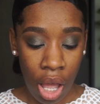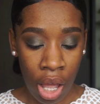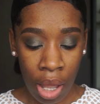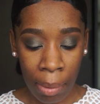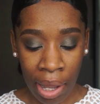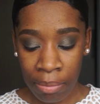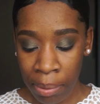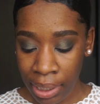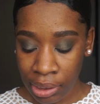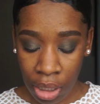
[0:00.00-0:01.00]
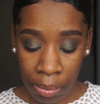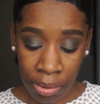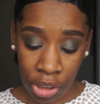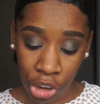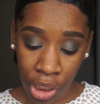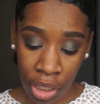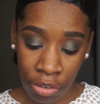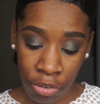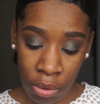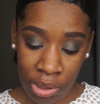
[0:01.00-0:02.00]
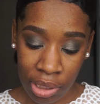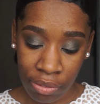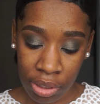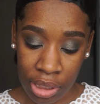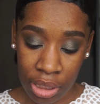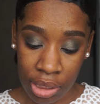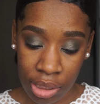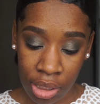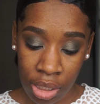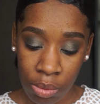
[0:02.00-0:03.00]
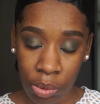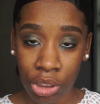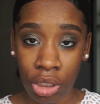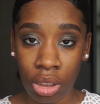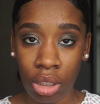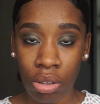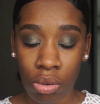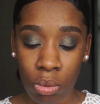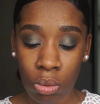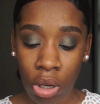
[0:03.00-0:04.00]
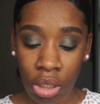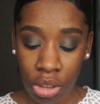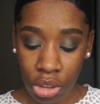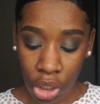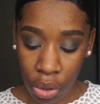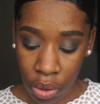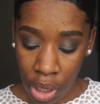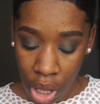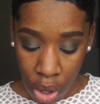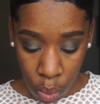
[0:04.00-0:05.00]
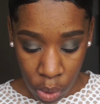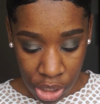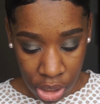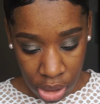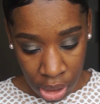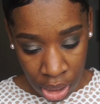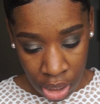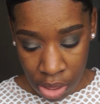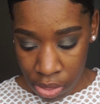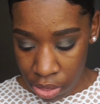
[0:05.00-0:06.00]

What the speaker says: I picked up the shade 470C, which is a cool undertone, which is in